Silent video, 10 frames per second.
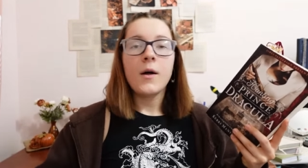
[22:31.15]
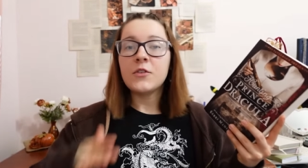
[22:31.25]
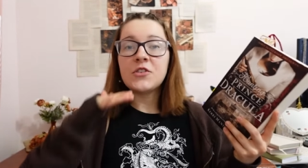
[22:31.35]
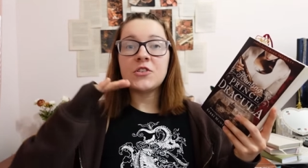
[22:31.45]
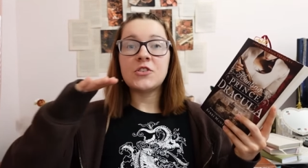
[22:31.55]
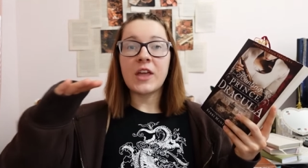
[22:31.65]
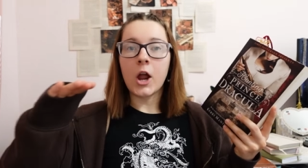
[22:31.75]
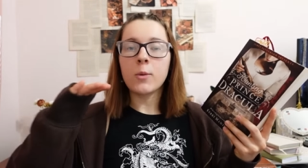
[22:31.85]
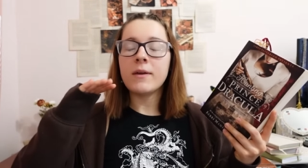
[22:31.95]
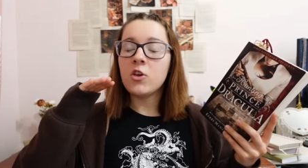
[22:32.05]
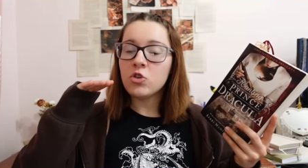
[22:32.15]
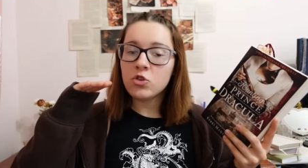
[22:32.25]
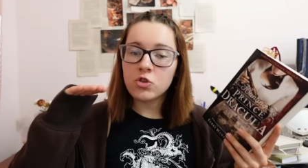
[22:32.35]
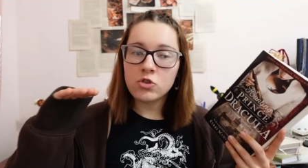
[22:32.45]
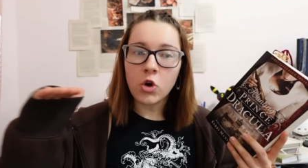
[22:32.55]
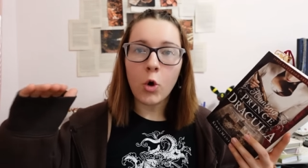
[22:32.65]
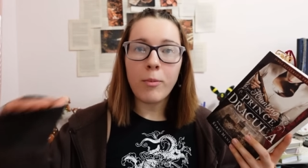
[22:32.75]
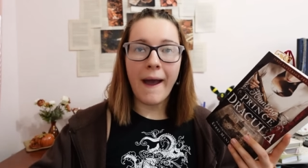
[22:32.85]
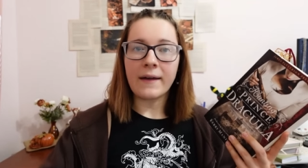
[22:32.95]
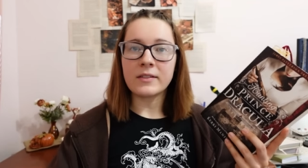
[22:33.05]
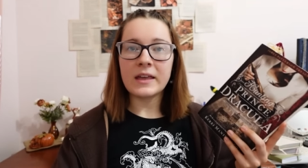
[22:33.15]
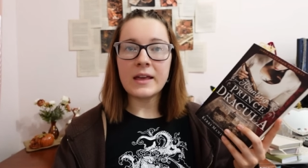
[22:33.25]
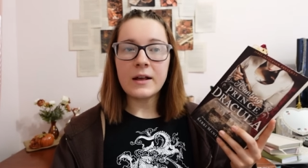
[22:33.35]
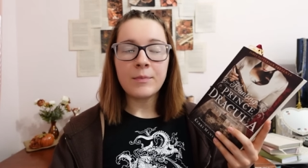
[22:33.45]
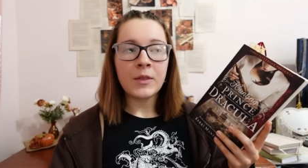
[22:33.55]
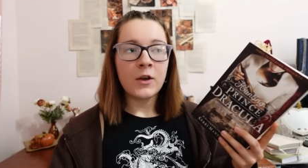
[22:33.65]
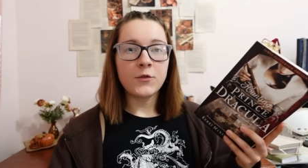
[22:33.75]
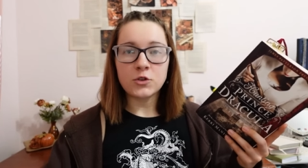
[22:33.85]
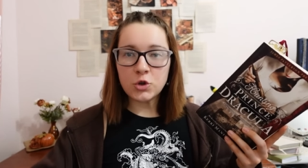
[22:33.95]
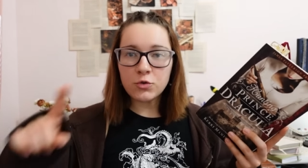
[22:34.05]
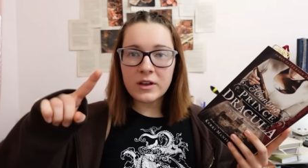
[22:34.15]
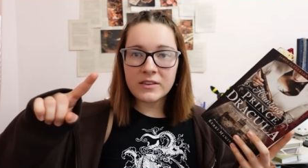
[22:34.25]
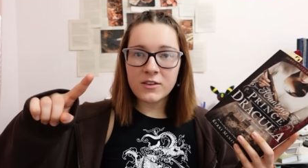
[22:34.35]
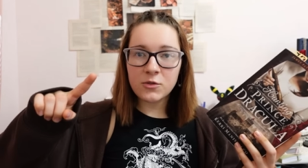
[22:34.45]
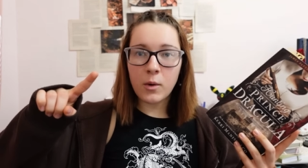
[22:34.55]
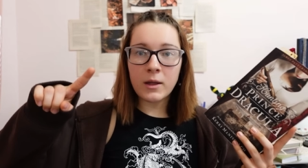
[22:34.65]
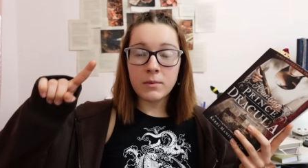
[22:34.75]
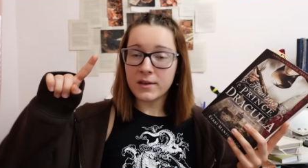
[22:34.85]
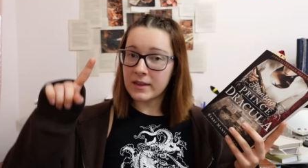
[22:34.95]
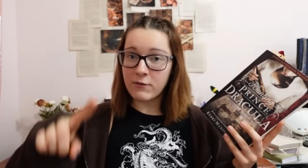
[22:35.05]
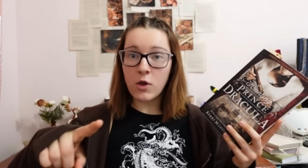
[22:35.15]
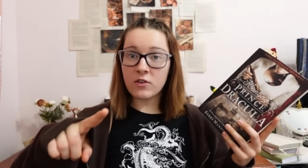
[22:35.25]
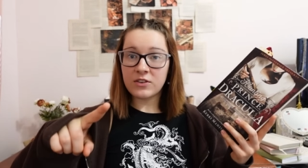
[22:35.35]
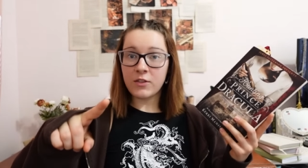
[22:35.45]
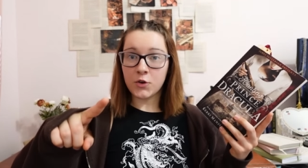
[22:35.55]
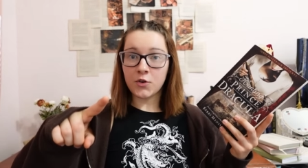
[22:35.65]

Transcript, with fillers: scare me so badly for two reasons. One, because have you ever seen The